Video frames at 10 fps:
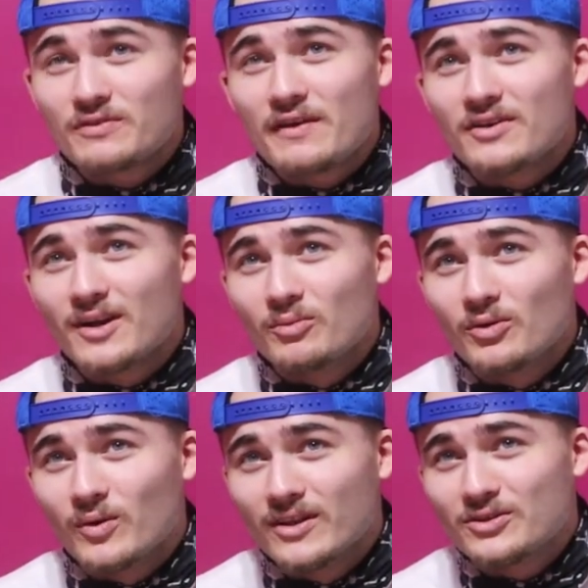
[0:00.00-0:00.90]
your favorite
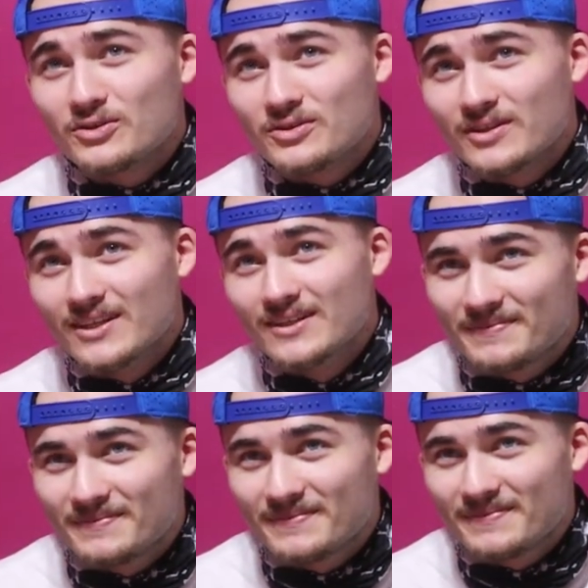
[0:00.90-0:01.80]
number? One, two, three.
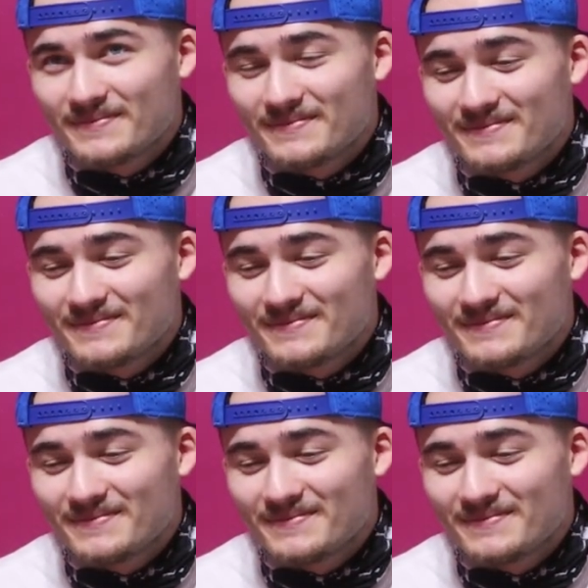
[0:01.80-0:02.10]
Three.